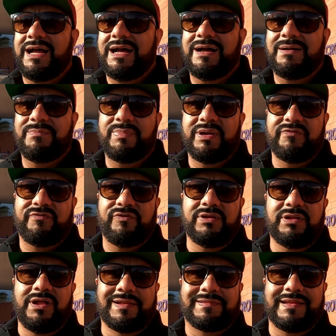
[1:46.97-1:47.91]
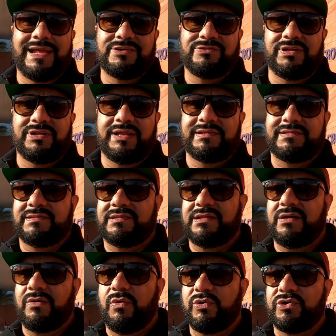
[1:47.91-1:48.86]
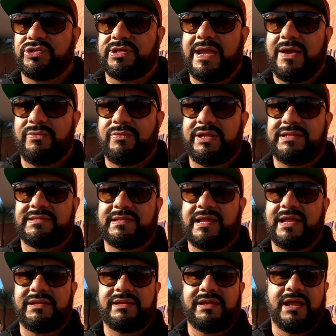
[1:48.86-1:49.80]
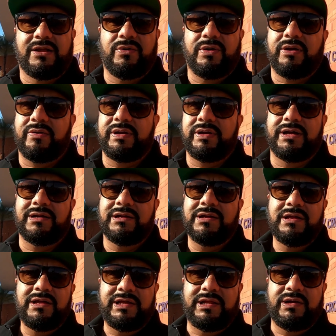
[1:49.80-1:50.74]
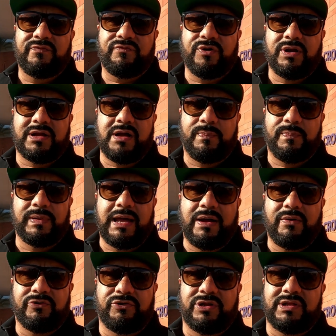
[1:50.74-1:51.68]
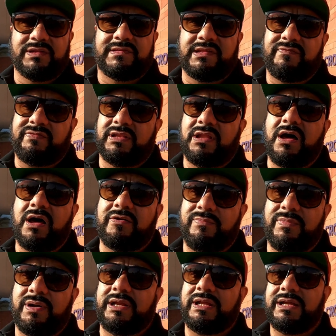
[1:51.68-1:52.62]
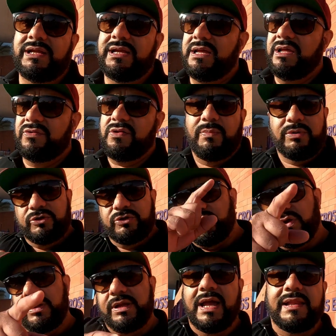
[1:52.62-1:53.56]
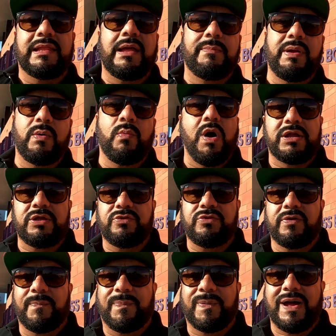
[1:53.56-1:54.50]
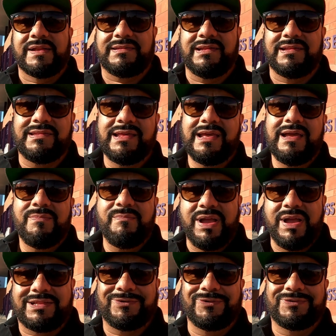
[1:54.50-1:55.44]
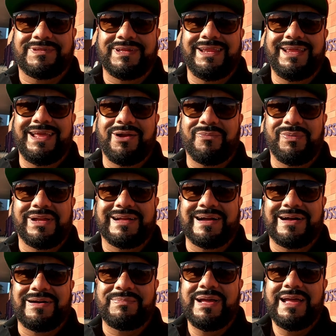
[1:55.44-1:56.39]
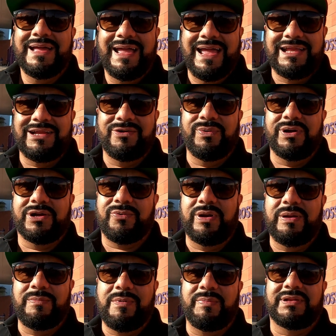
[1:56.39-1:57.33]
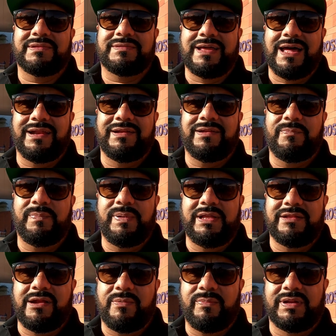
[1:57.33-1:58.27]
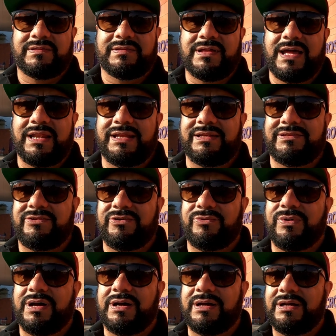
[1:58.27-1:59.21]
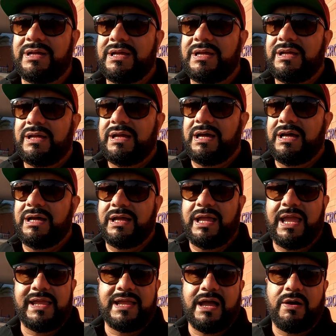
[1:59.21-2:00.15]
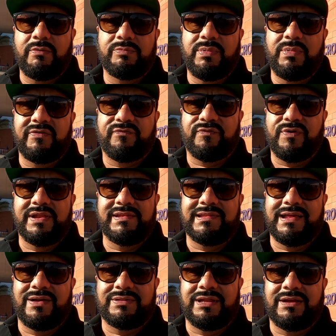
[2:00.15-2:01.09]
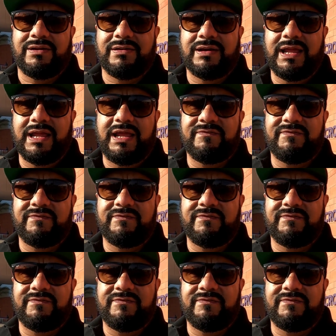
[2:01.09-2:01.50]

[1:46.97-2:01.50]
But if you're Los Angeles, Orange County, San Diego area, for a couple hours, you can save a lot of money. So I'm going to show you guys that, man. Walk you through the process. Mexico City, here we come. Hanging with Kareem. I'm excited to be there. I'm excited to hang out with my friends out there.